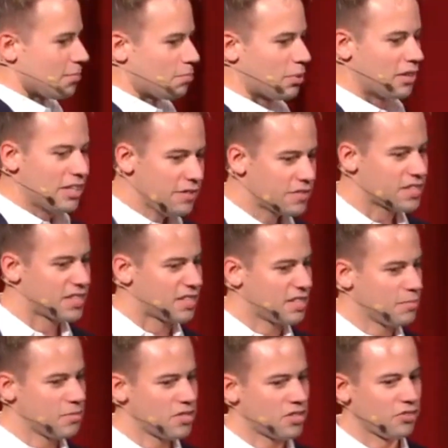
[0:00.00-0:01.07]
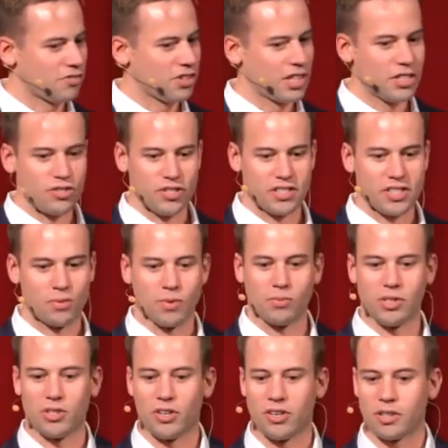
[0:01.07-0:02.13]
Belief systems are very interesting when
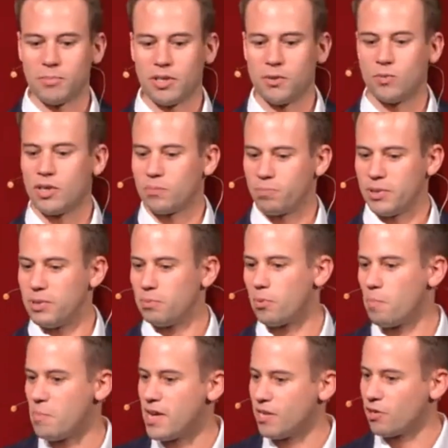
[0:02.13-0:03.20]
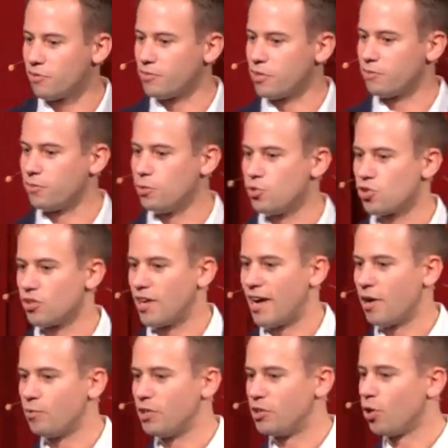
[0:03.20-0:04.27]
we talk about what people make of their future and
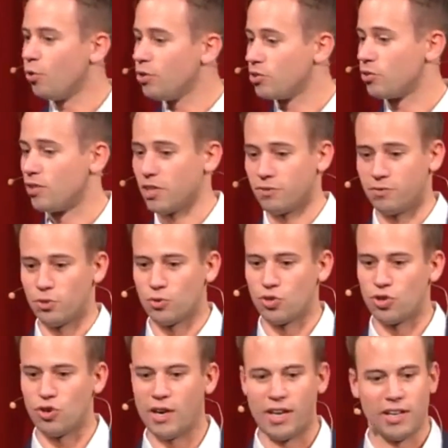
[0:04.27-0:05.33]
how we go into that future.